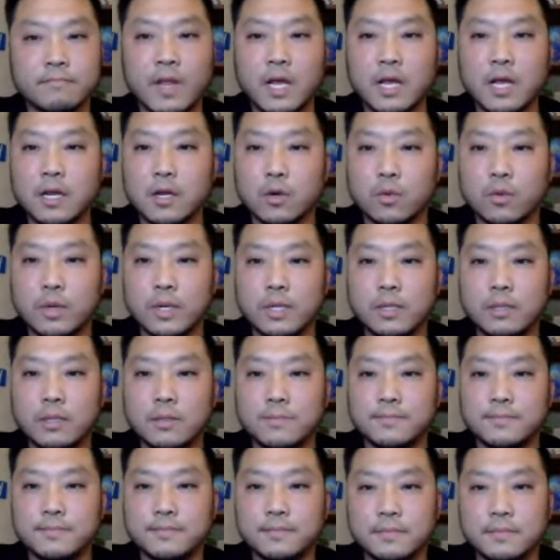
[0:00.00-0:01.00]
Hello, Will.
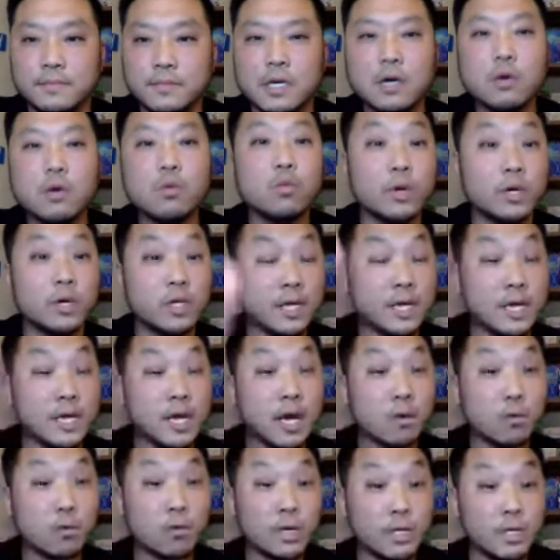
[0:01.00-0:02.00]
Oh,
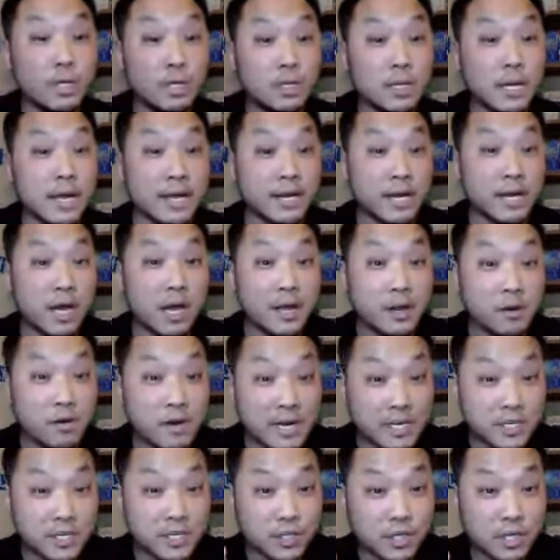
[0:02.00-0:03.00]
Will and I are
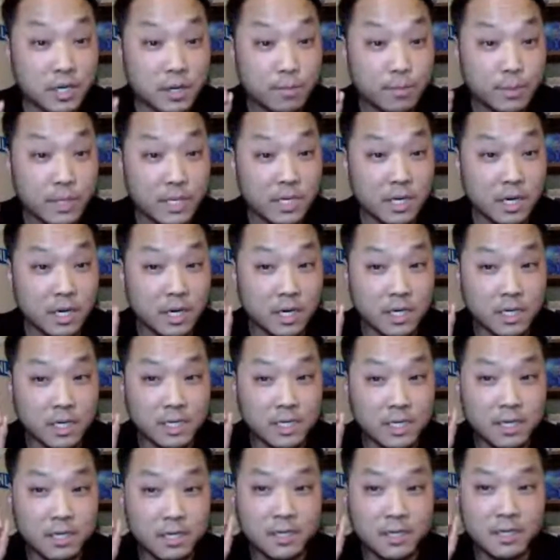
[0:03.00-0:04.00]
actually going to be
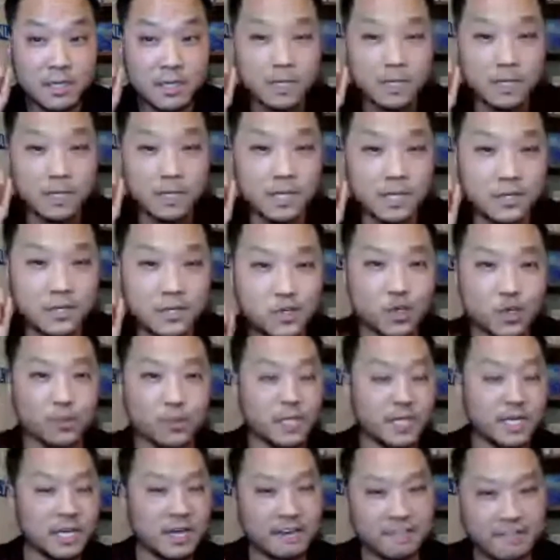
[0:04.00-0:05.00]
on the
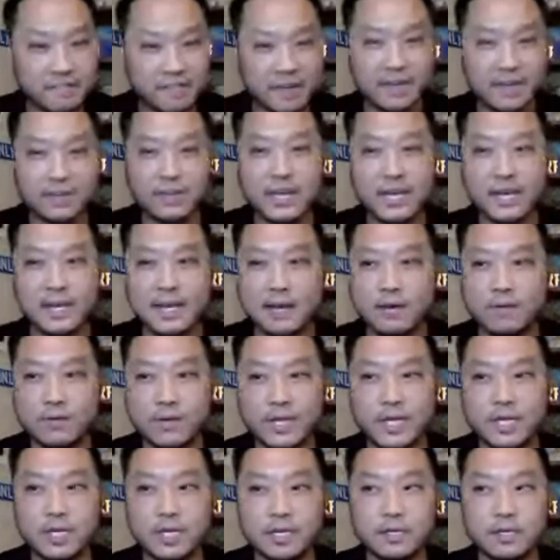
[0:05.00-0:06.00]
Jubilee. I found that out
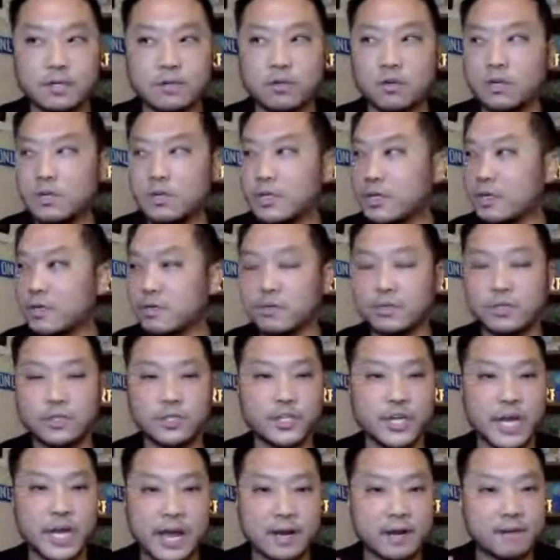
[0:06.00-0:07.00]
in an earlier
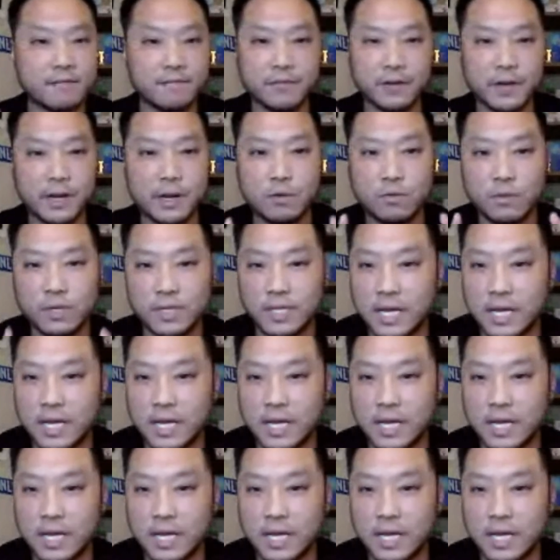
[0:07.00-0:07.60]
chat. I forget what